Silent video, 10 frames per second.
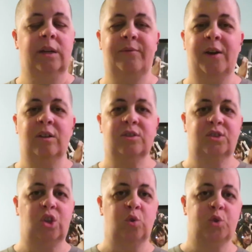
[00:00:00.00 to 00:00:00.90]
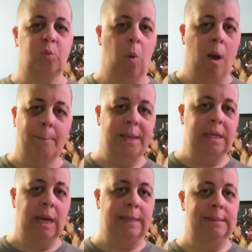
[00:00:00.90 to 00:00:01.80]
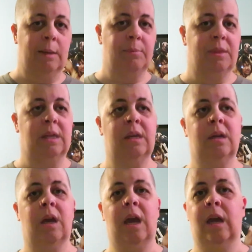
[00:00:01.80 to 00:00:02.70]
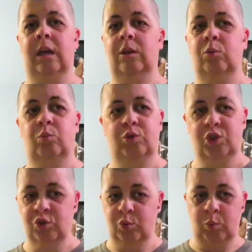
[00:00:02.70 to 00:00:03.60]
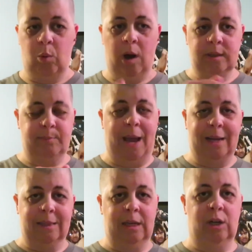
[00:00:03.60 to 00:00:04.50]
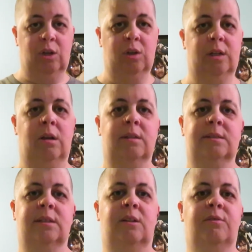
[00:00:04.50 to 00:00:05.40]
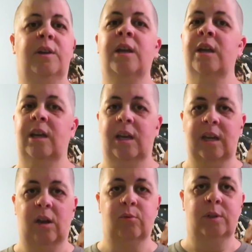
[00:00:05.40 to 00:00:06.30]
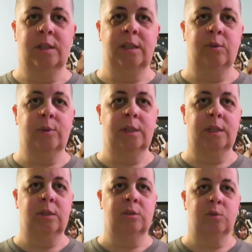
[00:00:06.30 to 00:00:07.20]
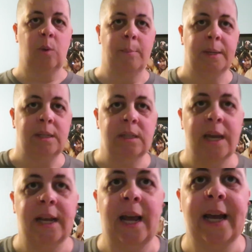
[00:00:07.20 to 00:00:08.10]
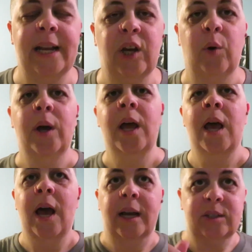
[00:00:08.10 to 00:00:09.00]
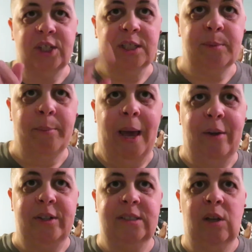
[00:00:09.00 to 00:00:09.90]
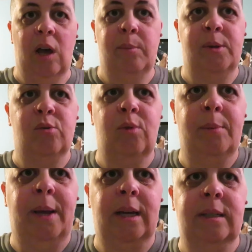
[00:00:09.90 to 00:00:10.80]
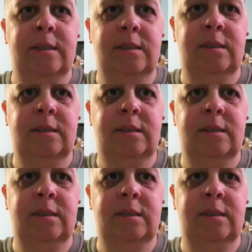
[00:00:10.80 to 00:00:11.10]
it felt so swampy kind of type thing, and as soon as we walked back there and all that stuff, it got really, really swampy, and I gotta go change my battery, so I'll be right back.